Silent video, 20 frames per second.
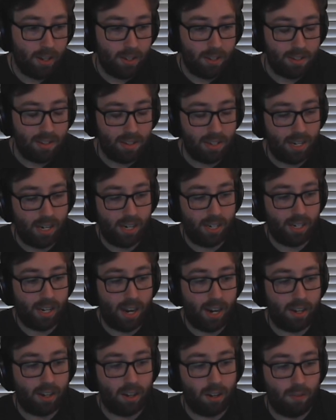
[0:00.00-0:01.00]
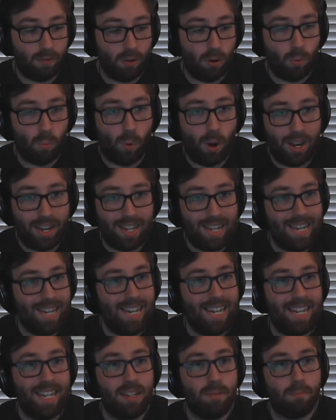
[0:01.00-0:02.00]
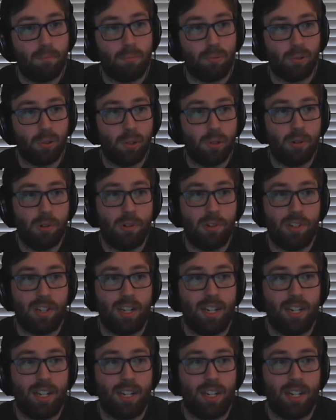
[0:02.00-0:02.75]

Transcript: seeing kind of what neat brews